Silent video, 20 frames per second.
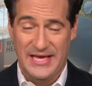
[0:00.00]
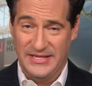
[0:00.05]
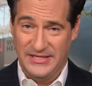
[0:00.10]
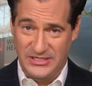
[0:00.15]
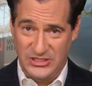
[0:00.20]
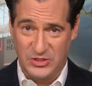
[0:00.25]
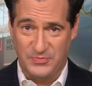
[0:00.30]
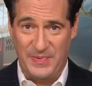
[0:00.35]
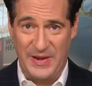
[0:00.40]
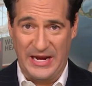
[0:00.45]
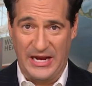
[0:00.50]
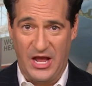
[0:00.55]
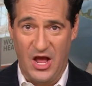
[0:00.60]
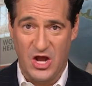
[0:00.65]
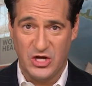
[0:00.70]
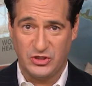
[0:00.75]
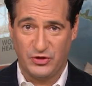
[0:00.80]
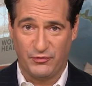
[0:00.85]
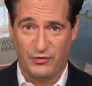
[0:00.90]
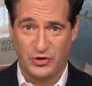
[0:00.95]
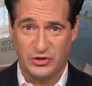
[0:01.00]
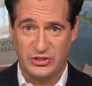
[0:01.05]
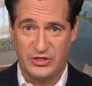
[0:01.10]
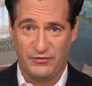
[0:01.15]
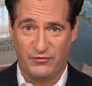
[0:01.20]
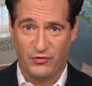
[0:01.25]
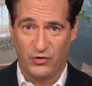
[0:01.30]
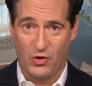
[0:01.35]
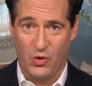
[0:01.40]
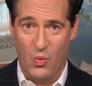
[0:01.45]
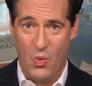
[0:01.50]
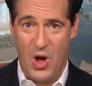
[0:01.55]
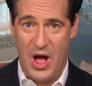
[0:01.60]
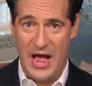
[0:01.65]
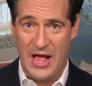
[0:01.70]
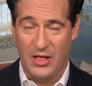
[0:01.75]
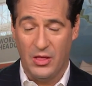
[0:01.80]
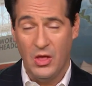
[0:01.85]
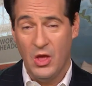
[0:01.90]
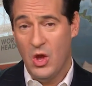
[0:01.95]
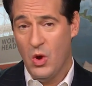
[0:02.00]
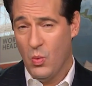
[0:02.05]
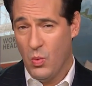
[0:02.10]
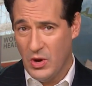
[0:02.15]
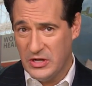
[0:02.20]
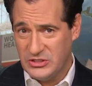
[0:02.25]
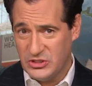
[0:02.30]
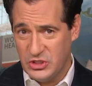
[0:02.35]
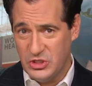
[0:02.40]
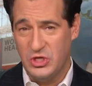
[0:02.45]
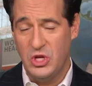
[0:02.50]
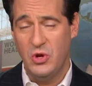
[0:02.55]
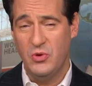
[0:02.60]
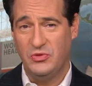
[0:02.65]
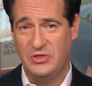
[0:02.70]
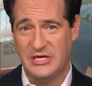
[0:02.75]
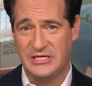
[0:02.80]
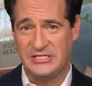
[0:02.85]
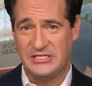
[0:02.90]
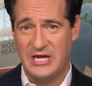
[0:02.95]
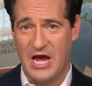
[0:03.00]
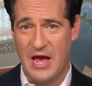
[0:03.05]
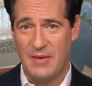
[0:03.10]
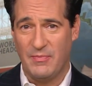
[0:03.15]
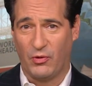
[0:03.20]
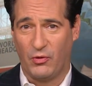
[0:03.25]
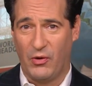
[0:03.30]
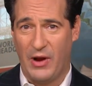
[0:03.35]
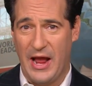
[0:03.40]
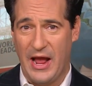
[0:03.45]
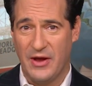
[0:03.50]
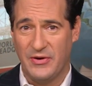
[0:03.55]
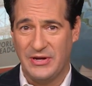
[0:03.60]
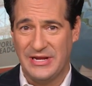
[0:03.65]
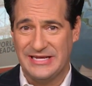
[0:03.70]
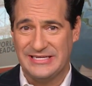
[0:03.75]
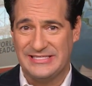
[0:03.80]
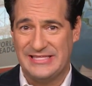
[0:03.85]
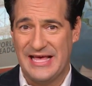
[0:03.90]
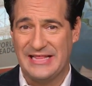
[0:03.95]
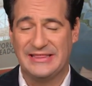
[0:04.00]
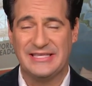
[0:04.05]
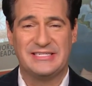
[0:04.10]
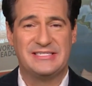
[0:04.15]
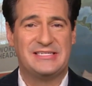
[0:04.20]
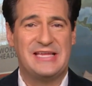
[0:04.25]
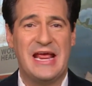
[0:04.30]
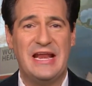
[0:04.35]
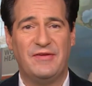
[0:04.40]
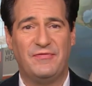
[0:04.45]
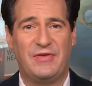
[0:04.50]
This has been a controversy for a while. What's new this time around is that the state of